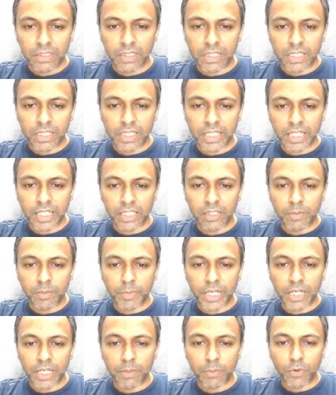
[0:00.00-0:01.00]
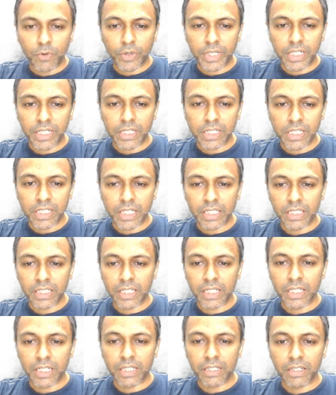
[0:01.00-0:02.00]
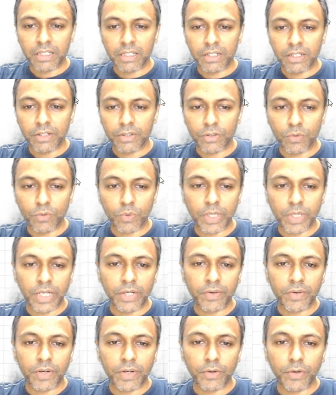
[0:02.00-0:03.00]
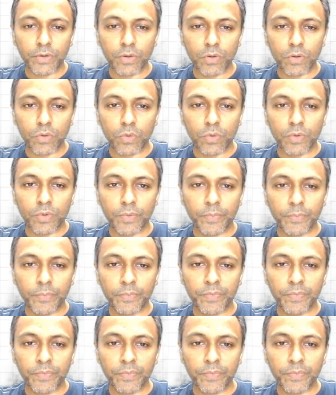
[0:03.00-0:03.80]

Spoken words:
just take the main points and then you can draw on your own.